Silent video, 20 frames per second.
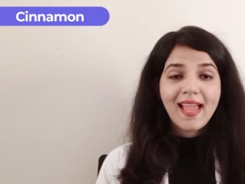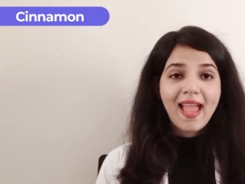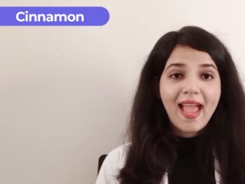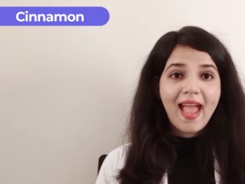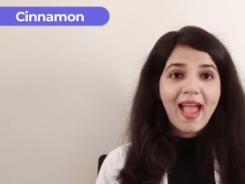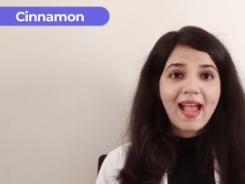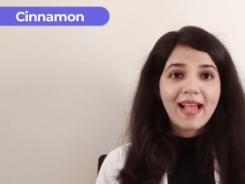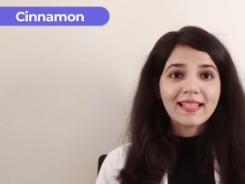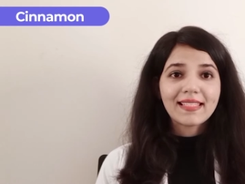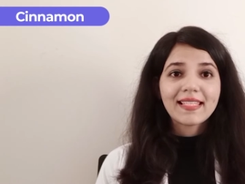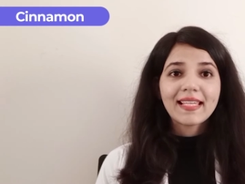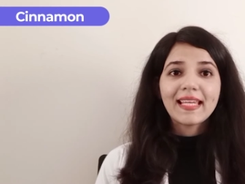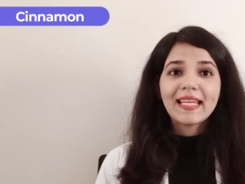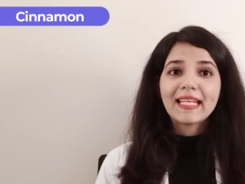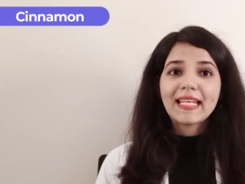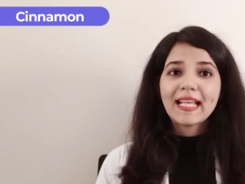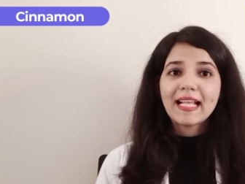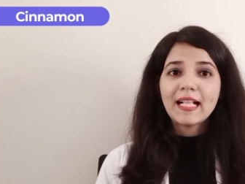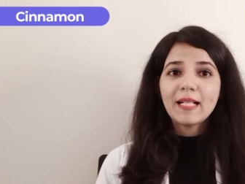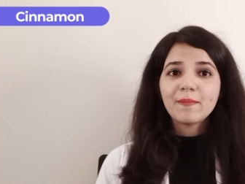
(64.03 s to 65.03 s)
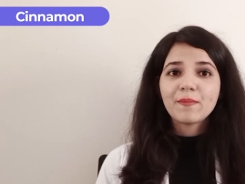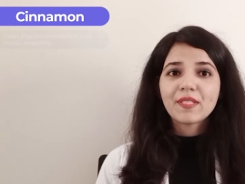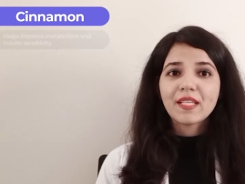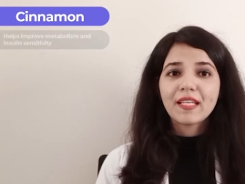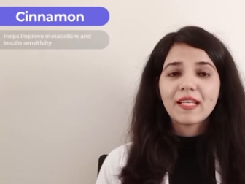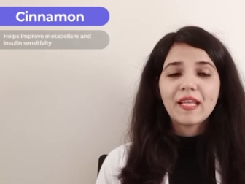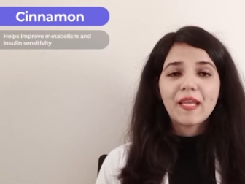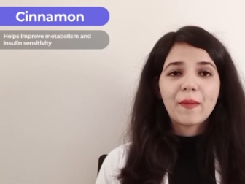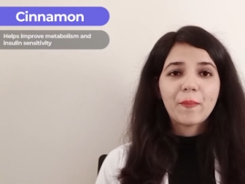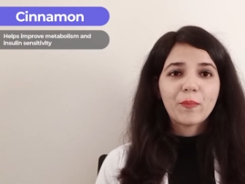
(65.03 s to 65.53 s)
as it helps
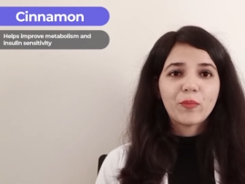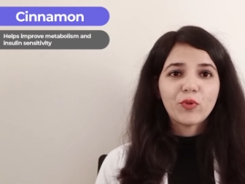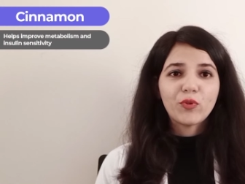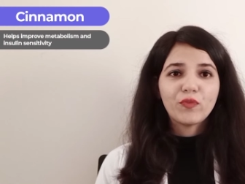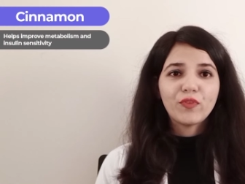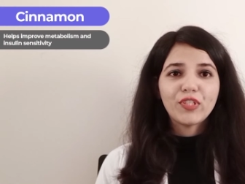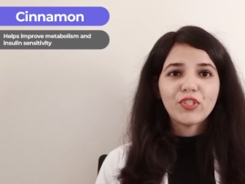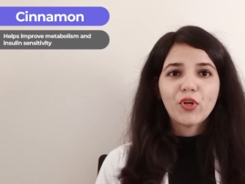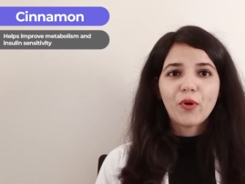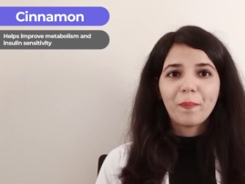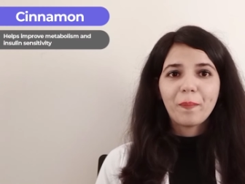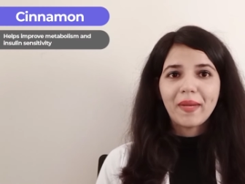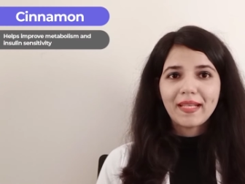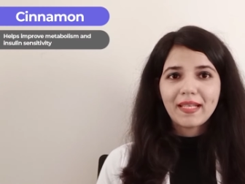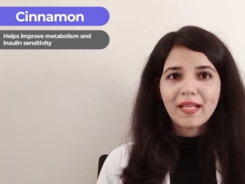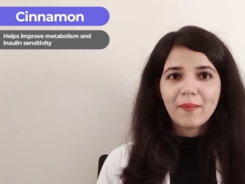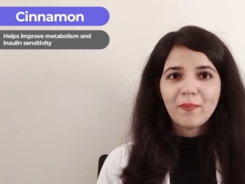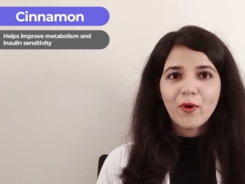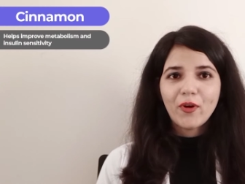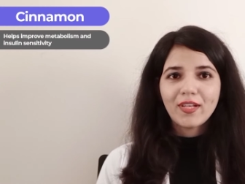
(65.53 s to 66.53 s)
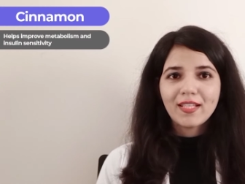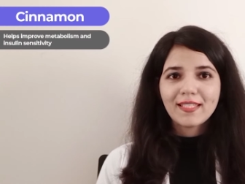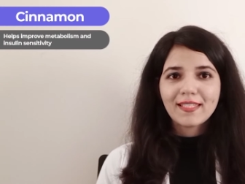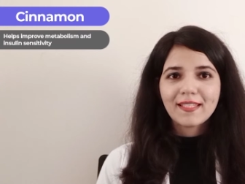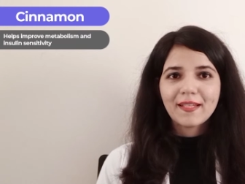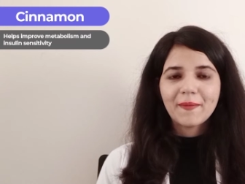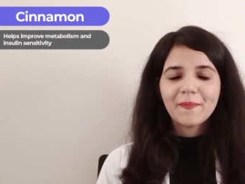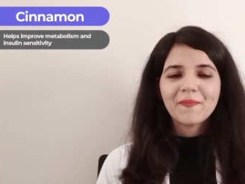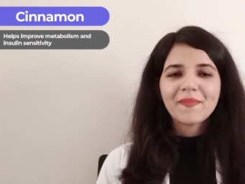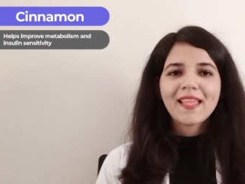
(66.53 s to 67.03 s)
in improving your
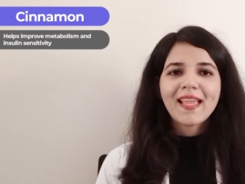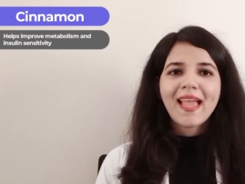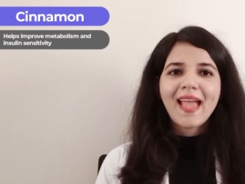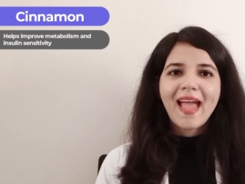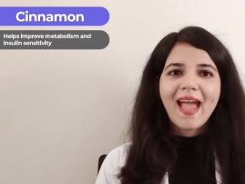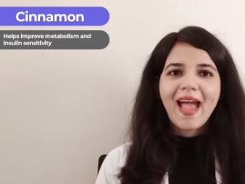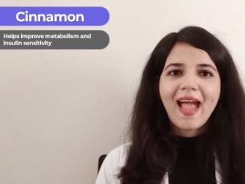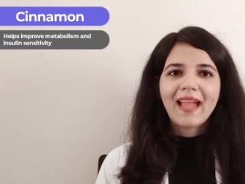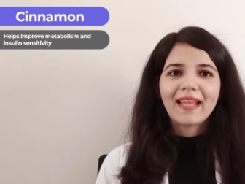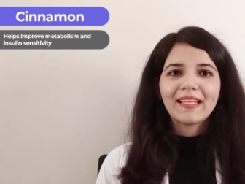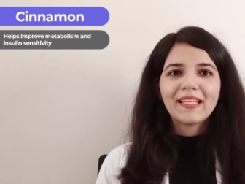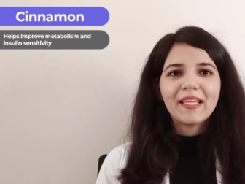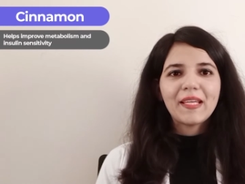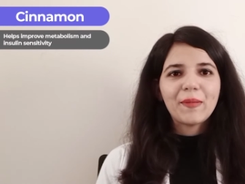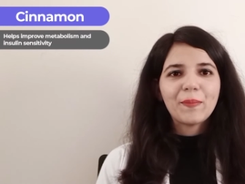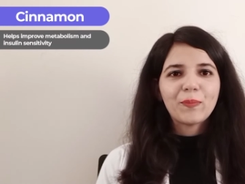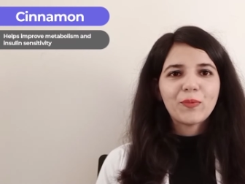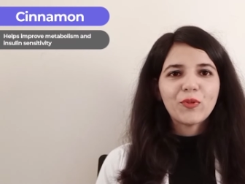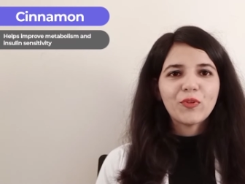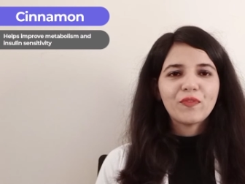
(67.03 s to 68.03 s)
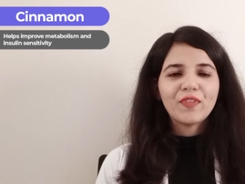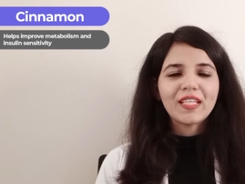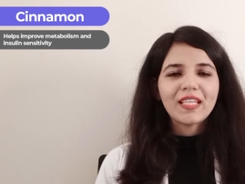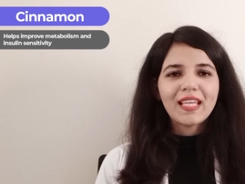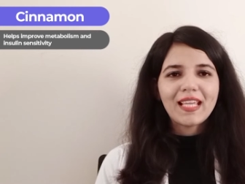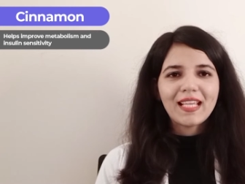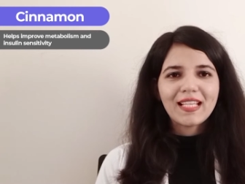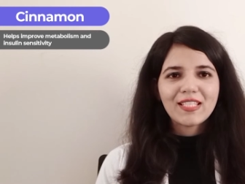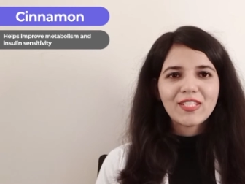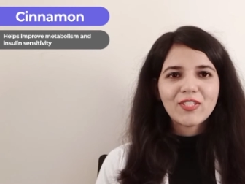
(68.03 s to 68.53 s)
metabolism and improving
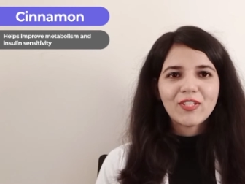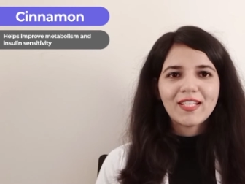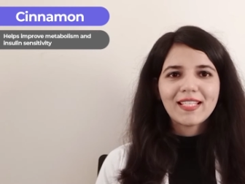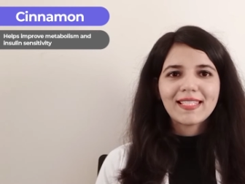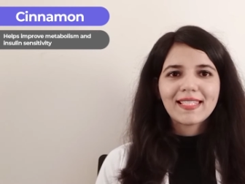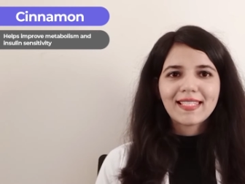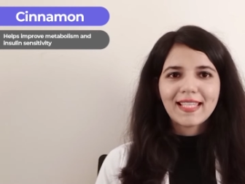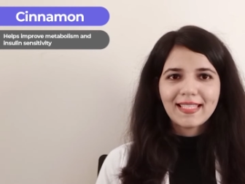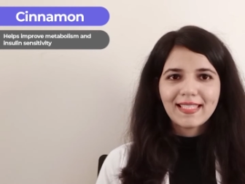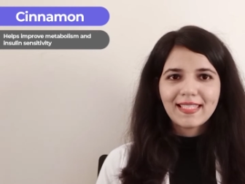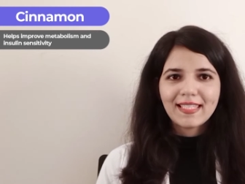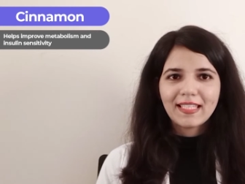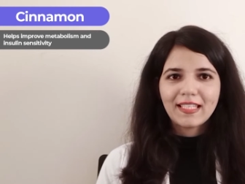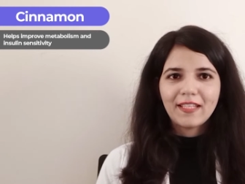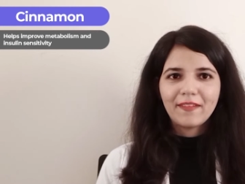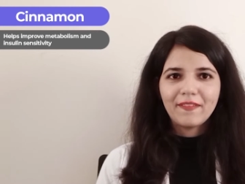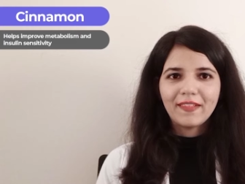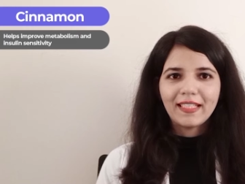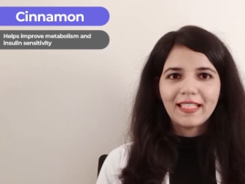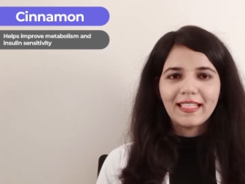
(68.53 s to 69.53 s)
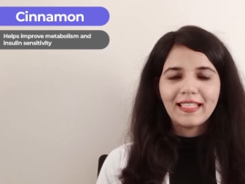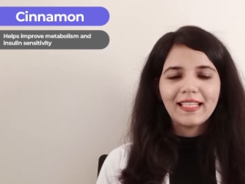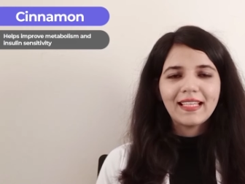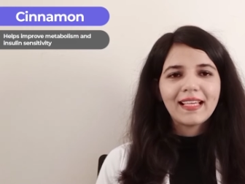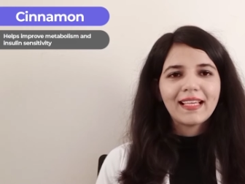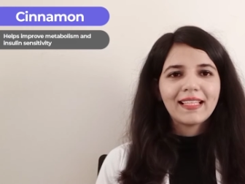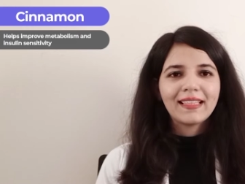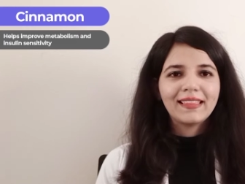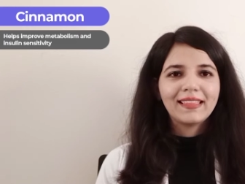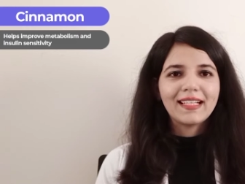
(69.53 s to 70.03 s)
insulin sensitivity
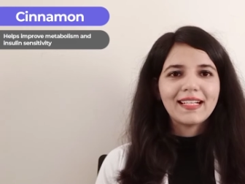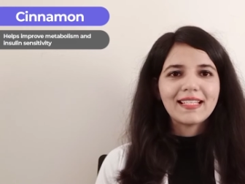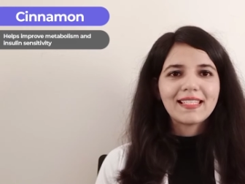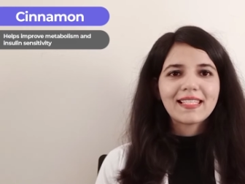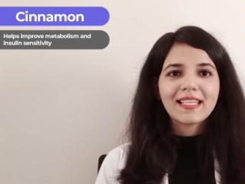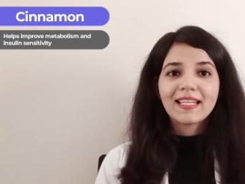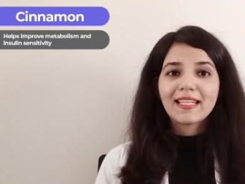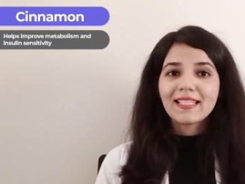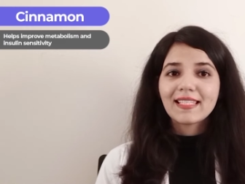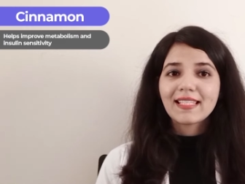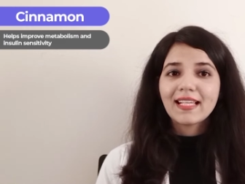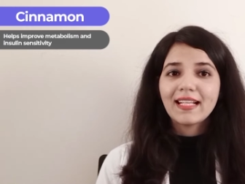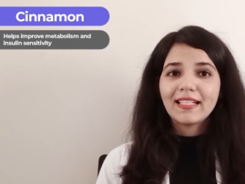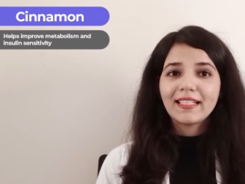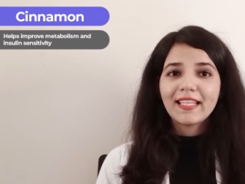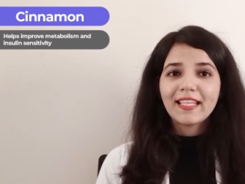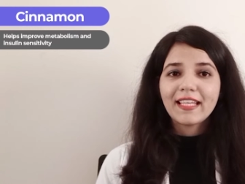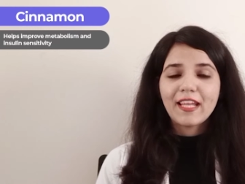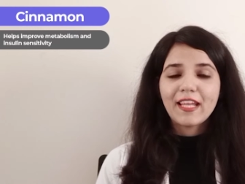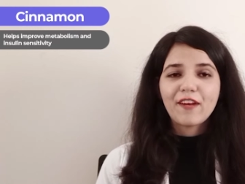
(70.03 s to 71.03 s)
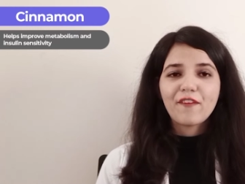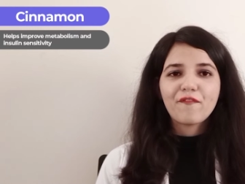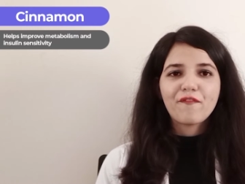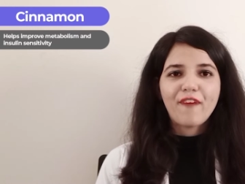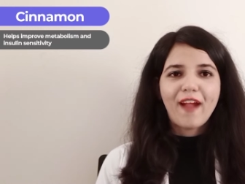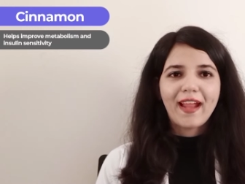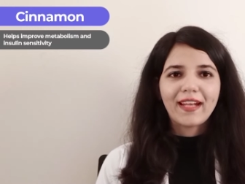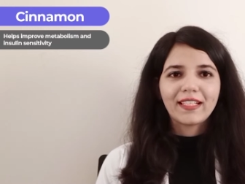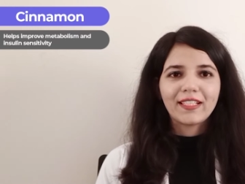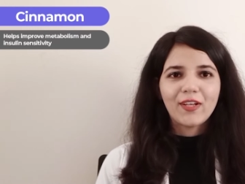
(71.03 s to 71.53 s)
thus resulting in
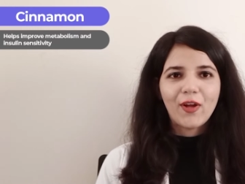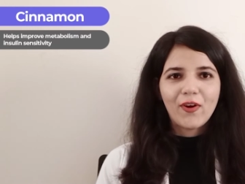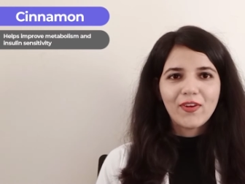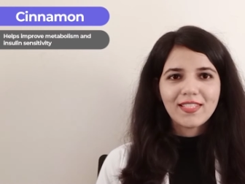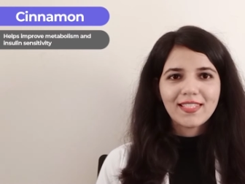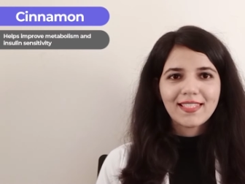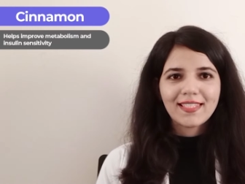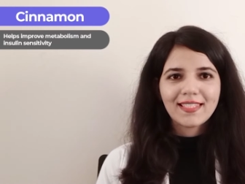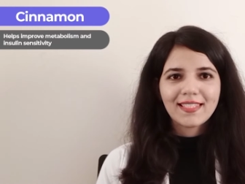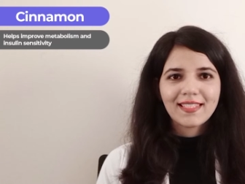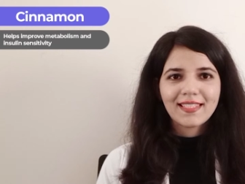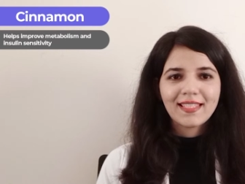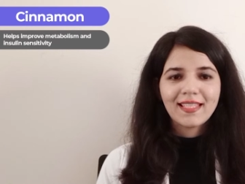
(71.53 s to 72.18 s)
fat loss.